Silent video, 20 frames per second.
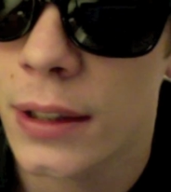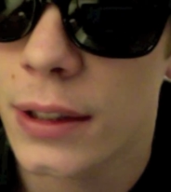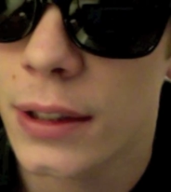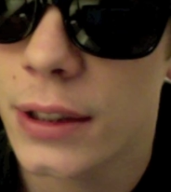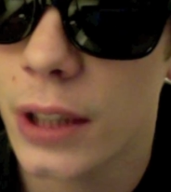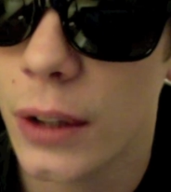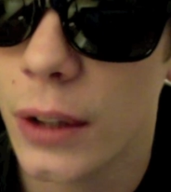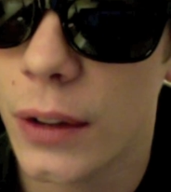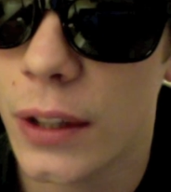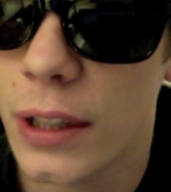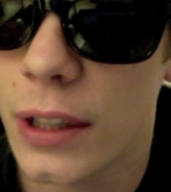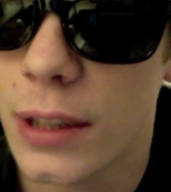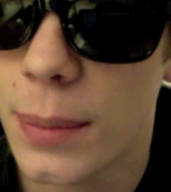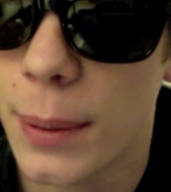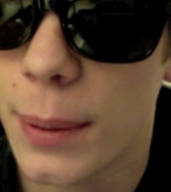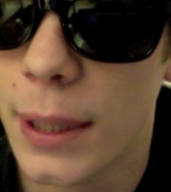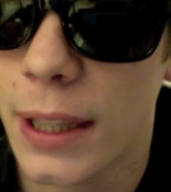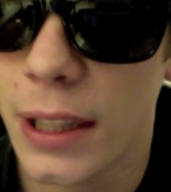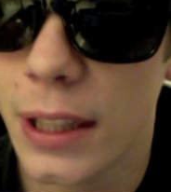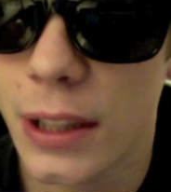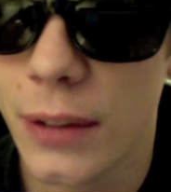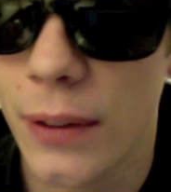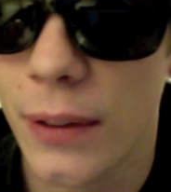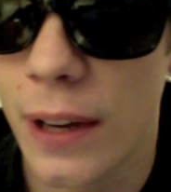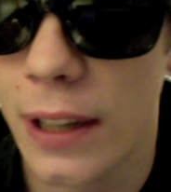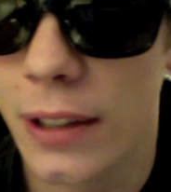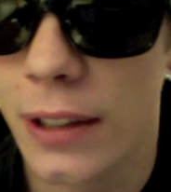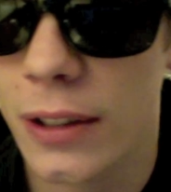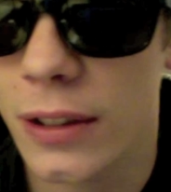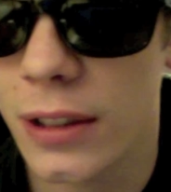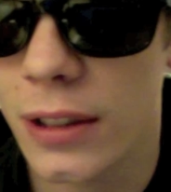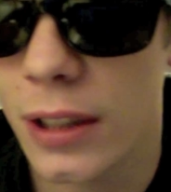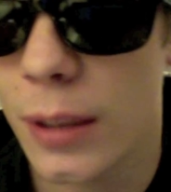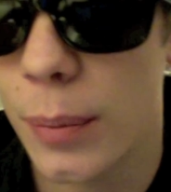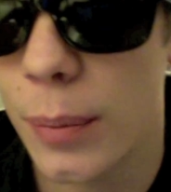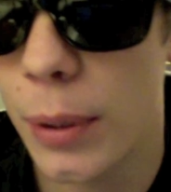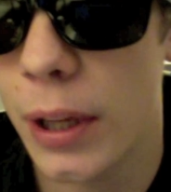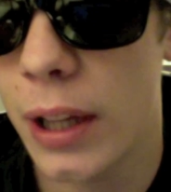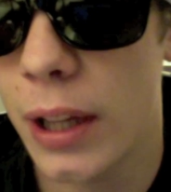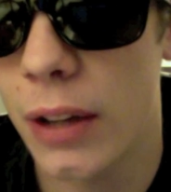So the experience factor is going to
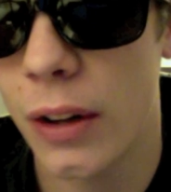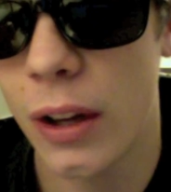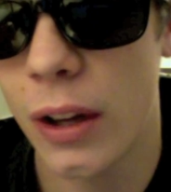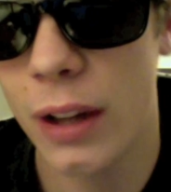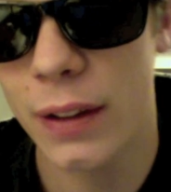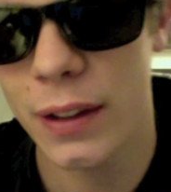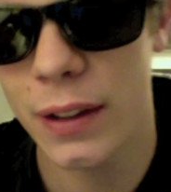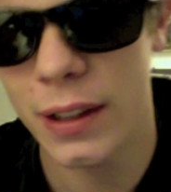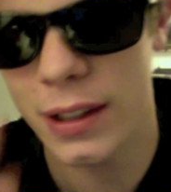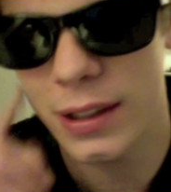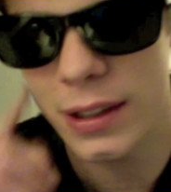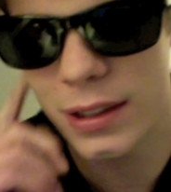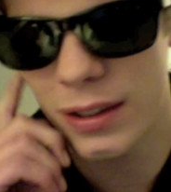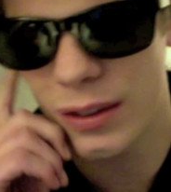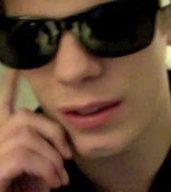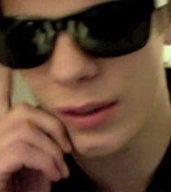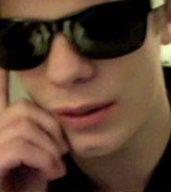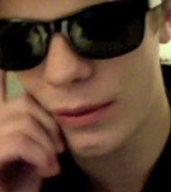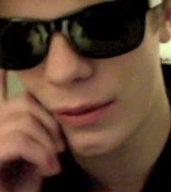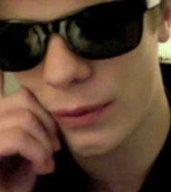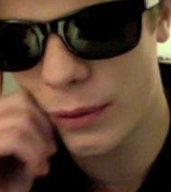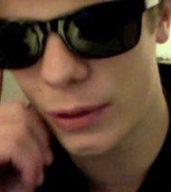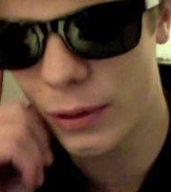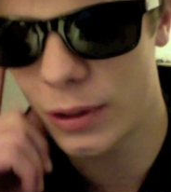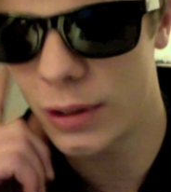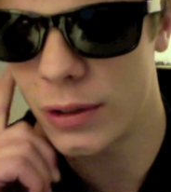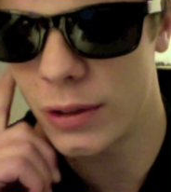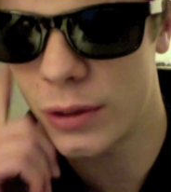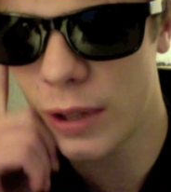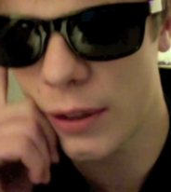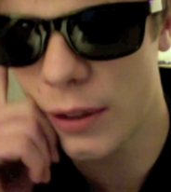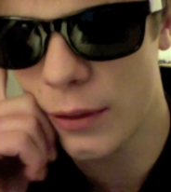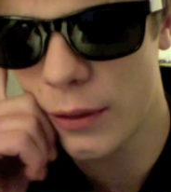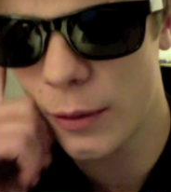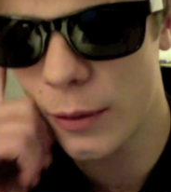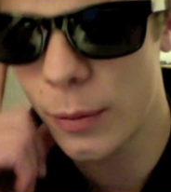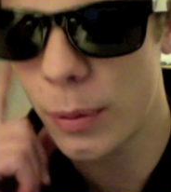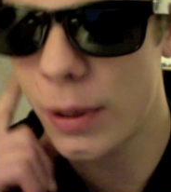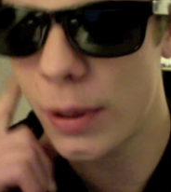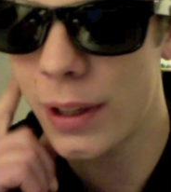play a lot in this for Trevor
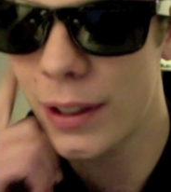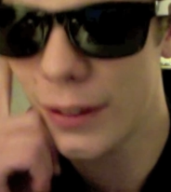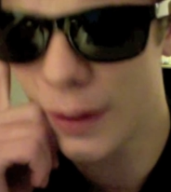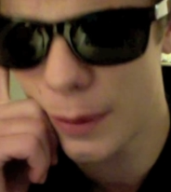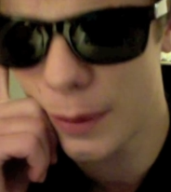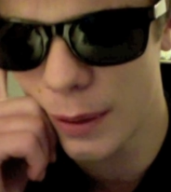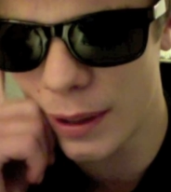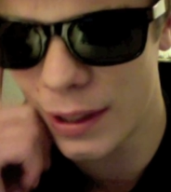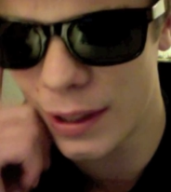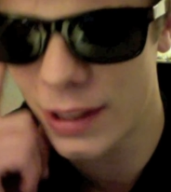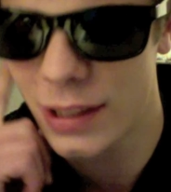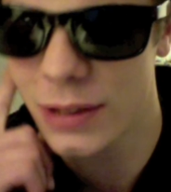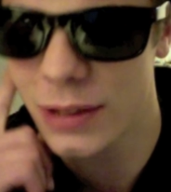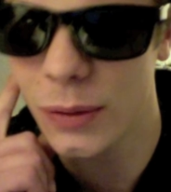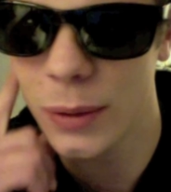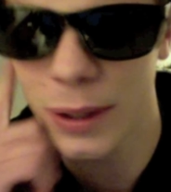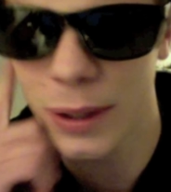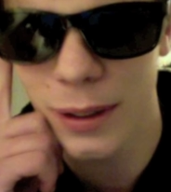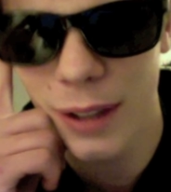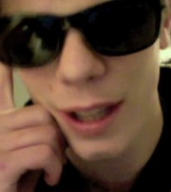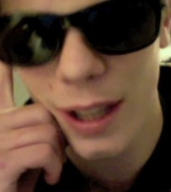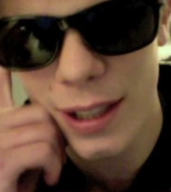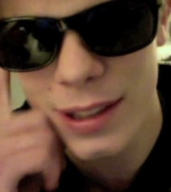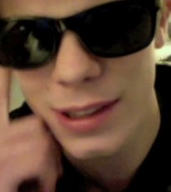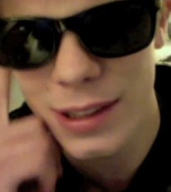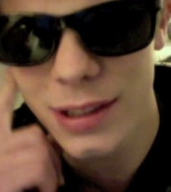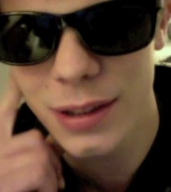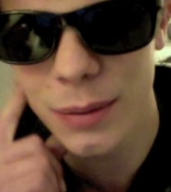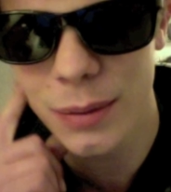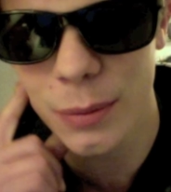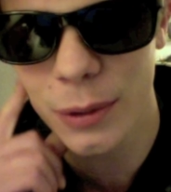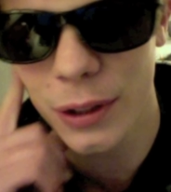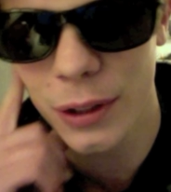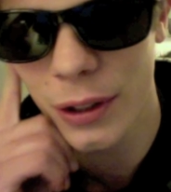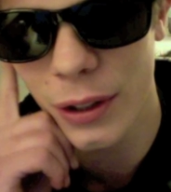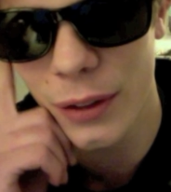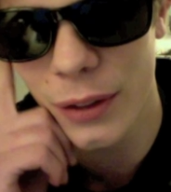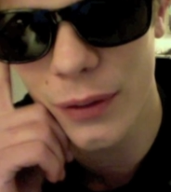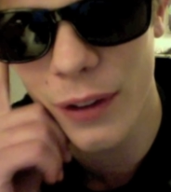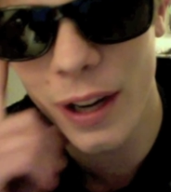Prangley, man. He's only lost to some really
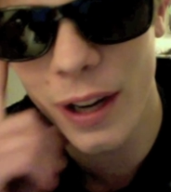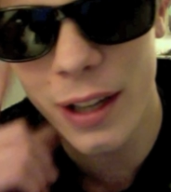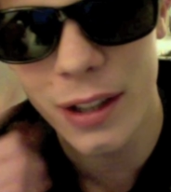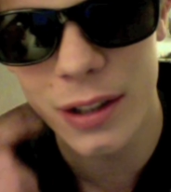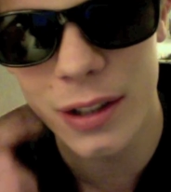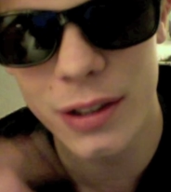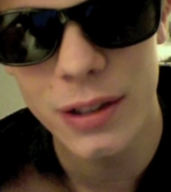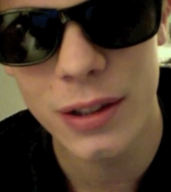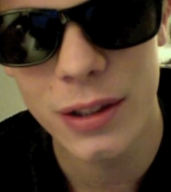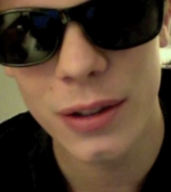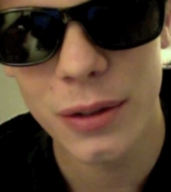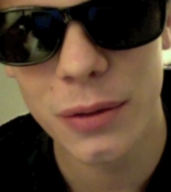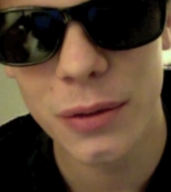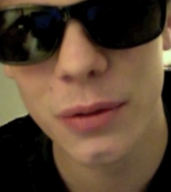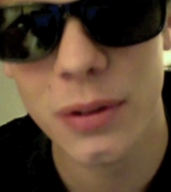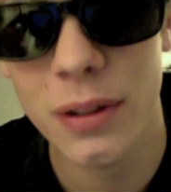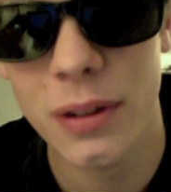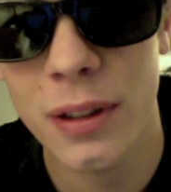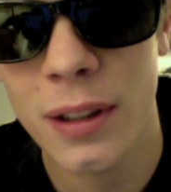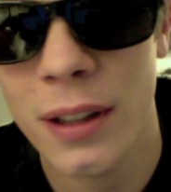good fighters, too.